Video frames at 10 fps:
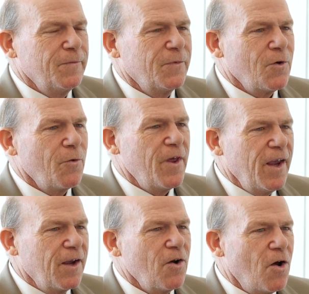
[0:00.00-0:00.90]
so
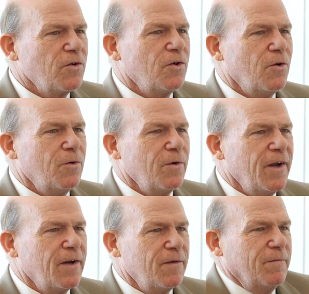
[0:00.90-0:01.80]
they can also
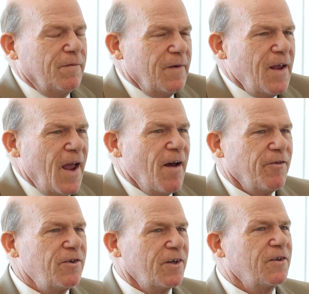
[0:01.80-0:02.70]
have
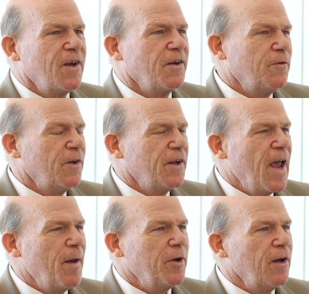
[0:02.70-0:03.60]
a successful and
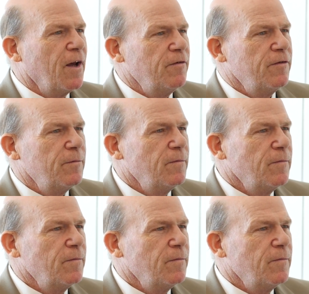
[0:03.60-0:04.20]
happy life.